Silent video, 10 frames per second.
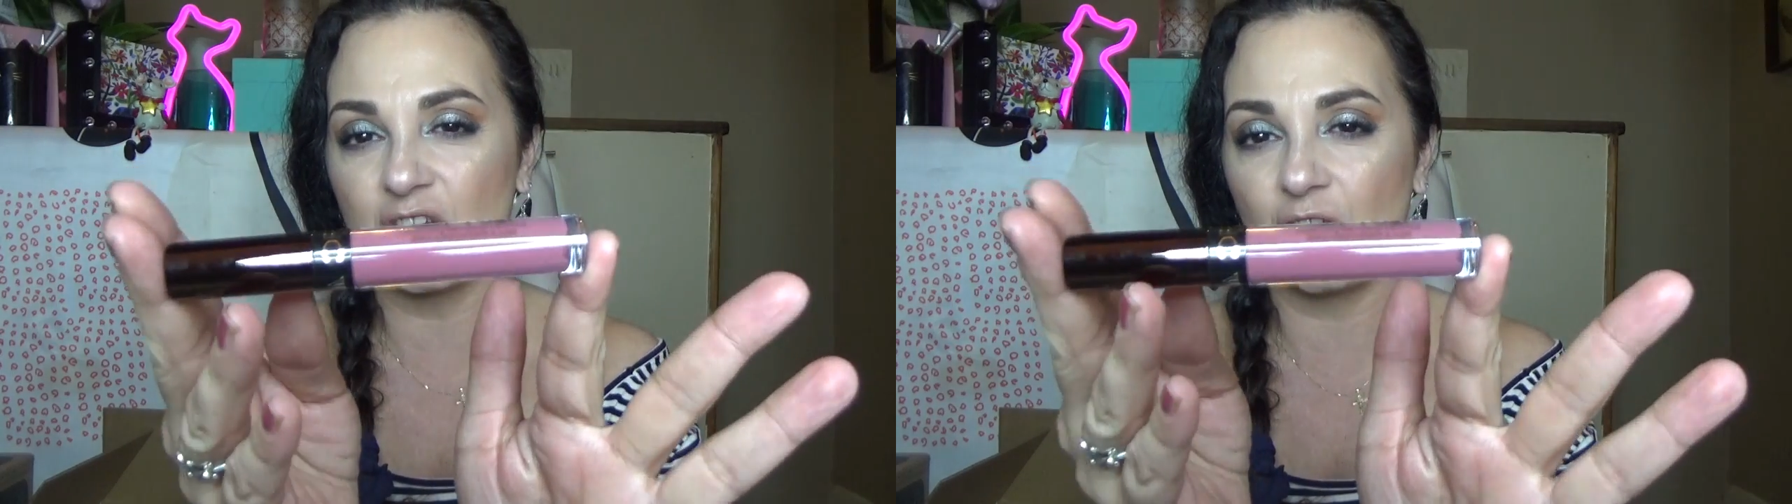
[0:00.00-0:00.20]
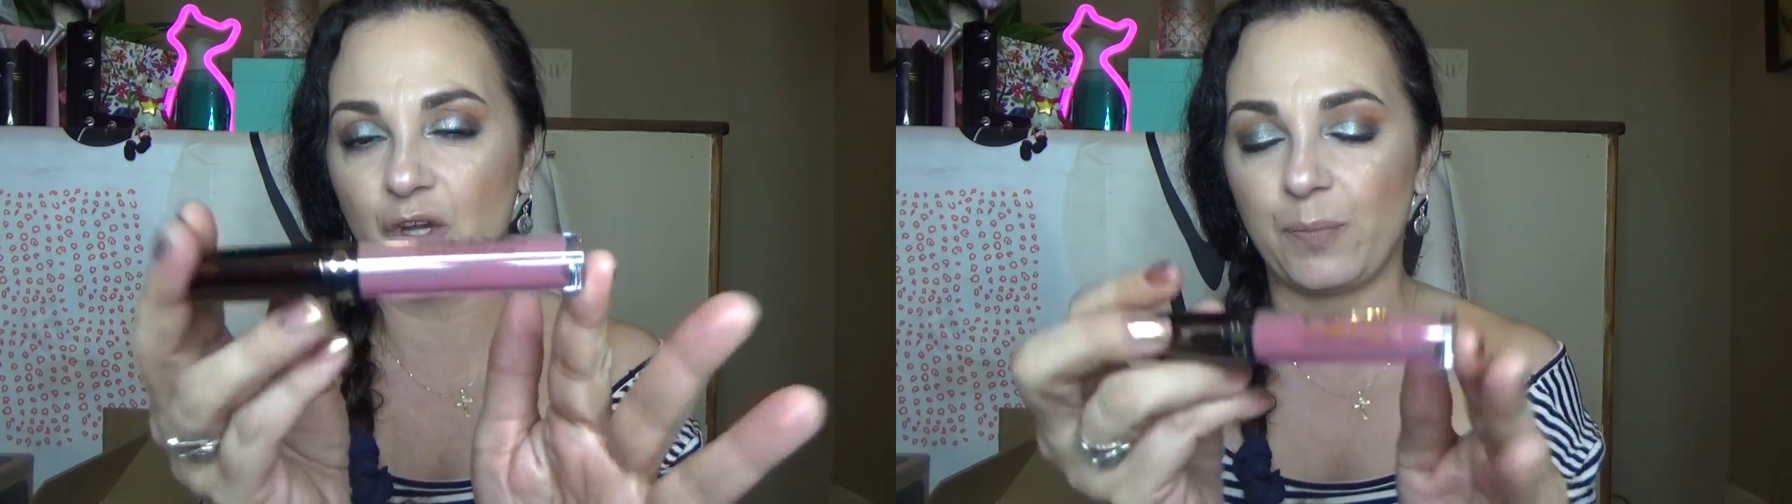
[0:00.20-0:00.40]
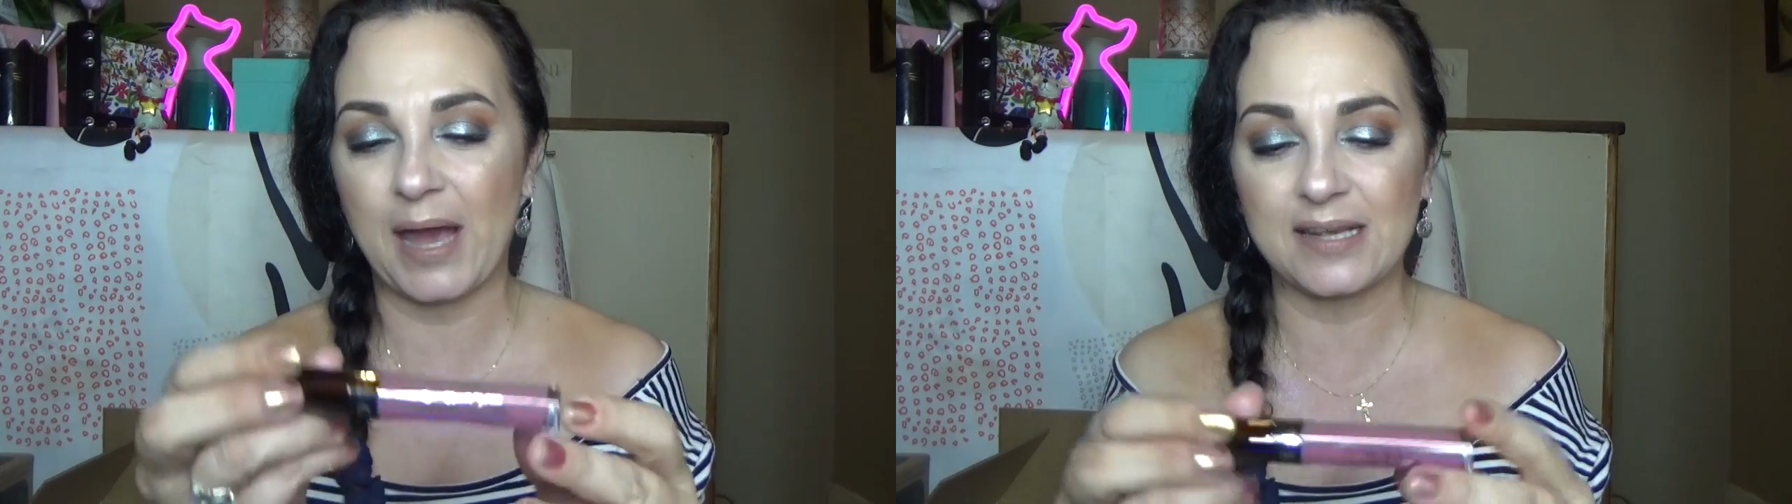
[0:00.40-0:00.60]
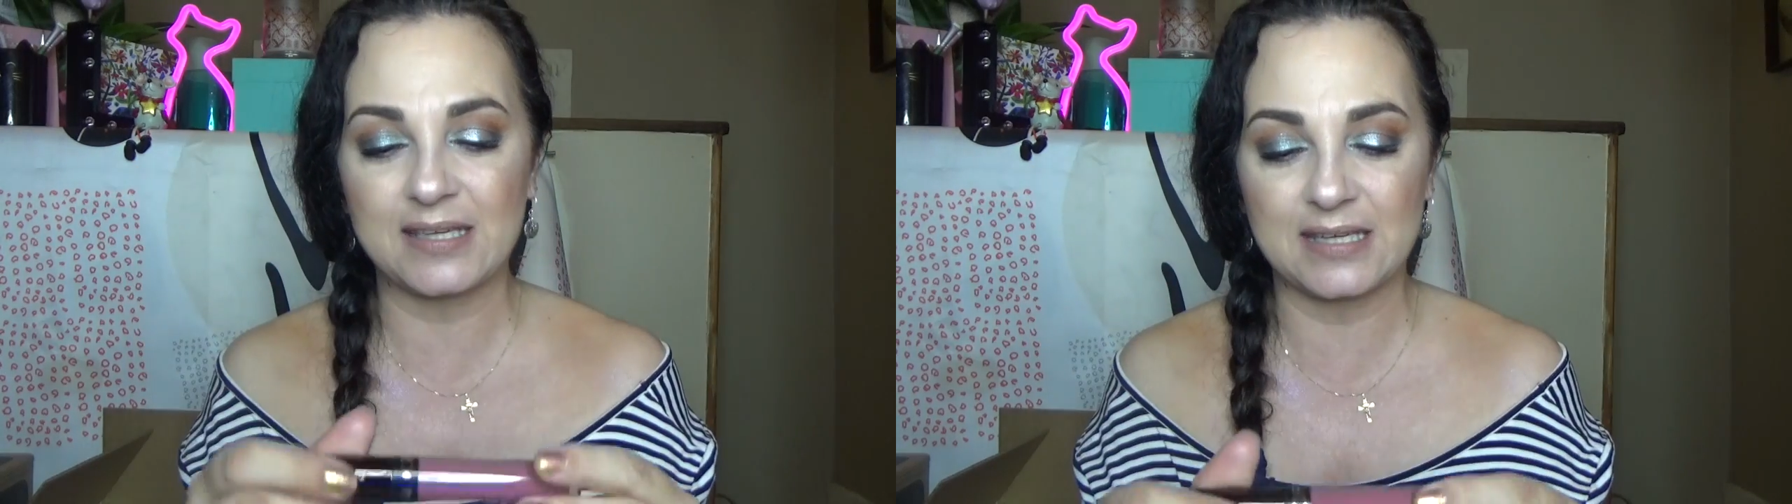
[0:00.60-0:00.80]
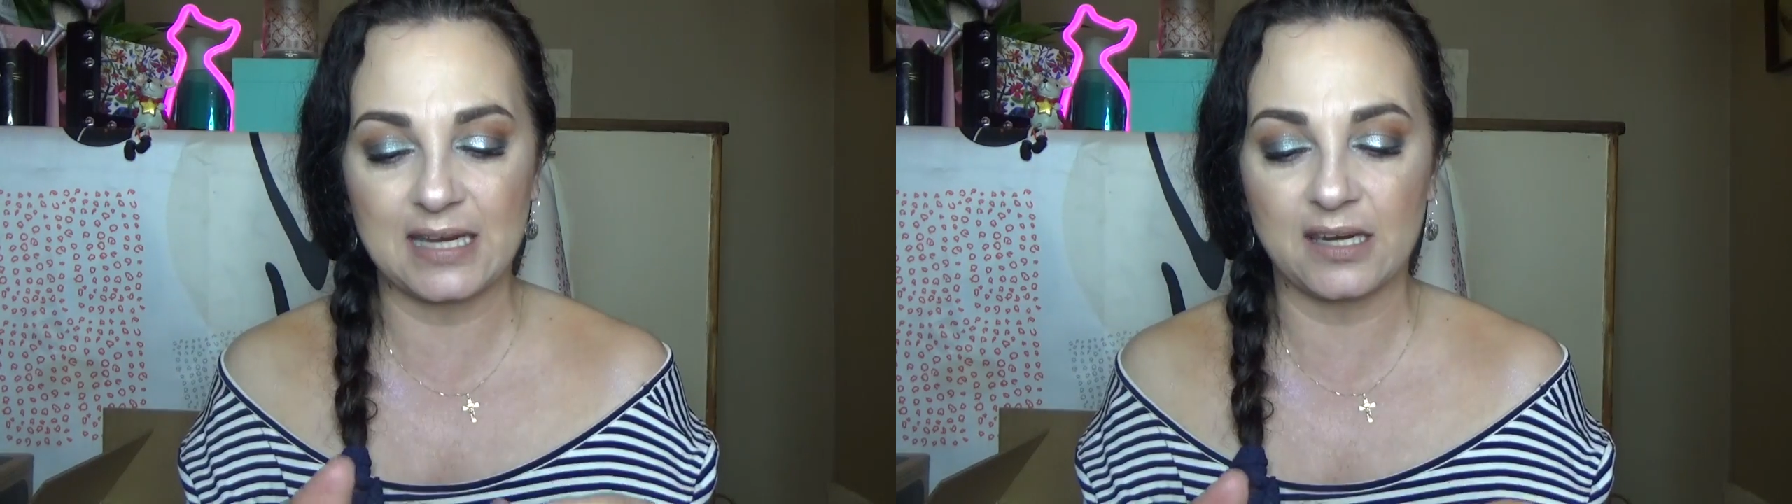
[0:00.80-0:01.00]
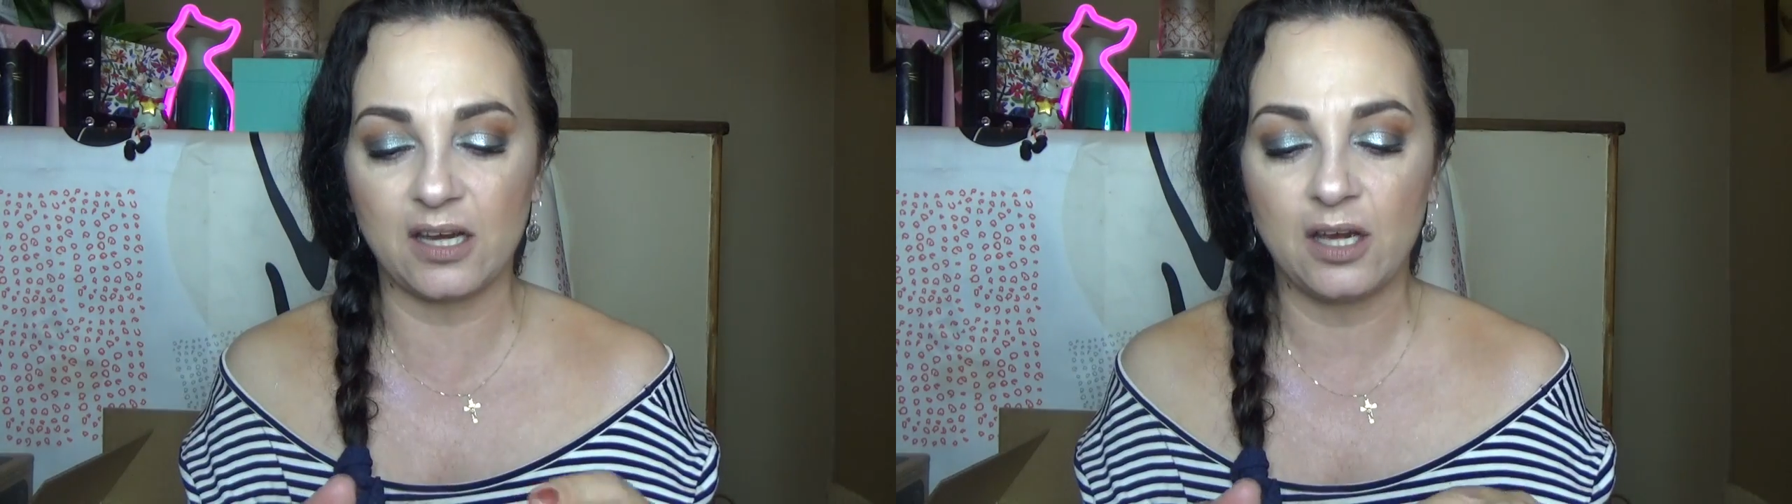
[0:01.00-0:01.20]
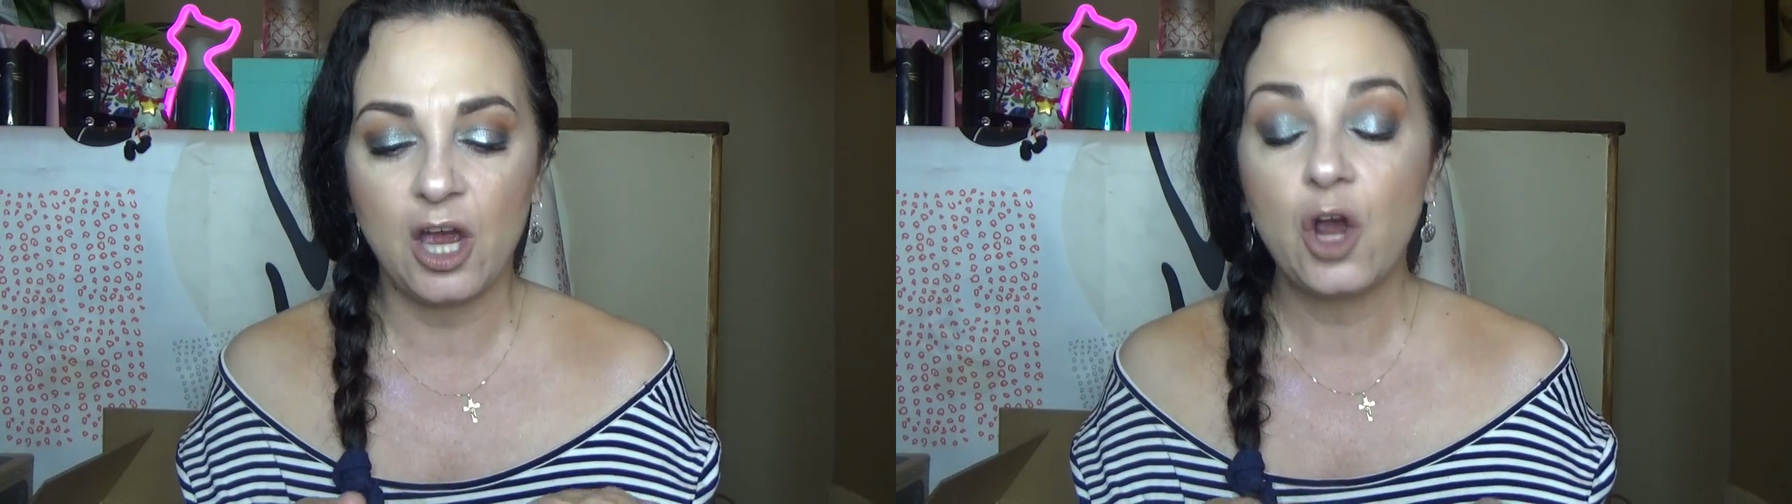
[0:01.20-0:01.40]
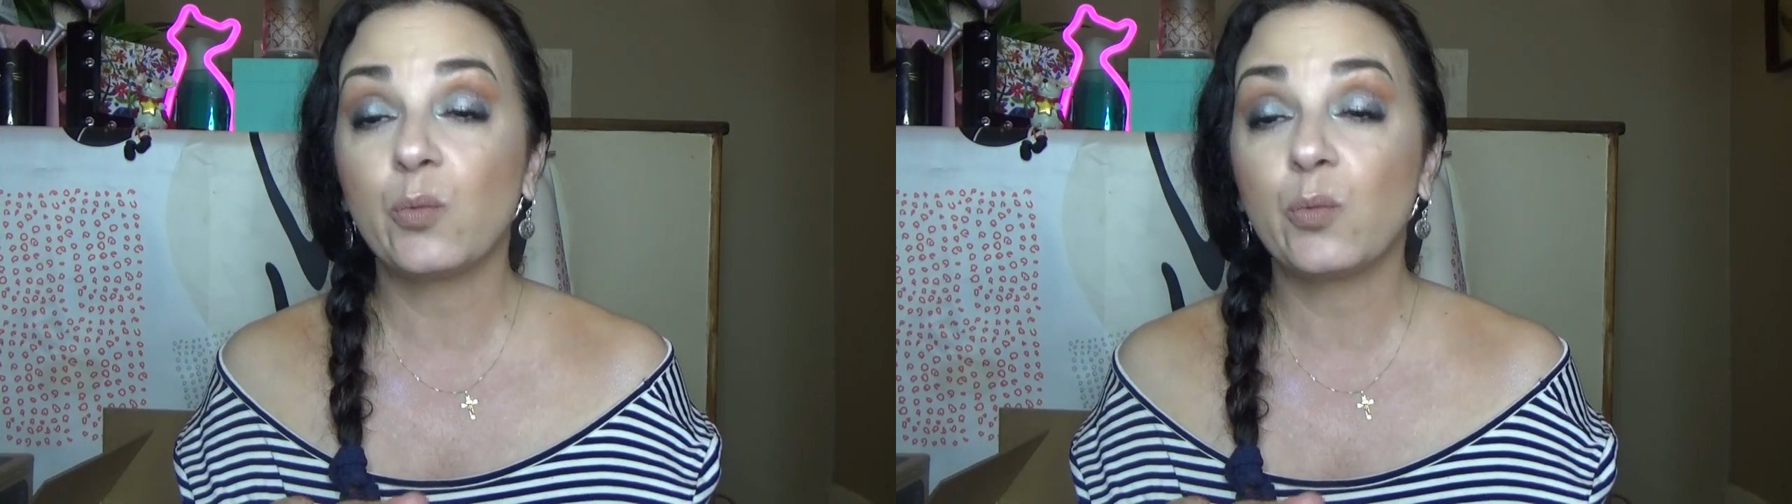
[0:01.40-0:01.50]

color Pasadena,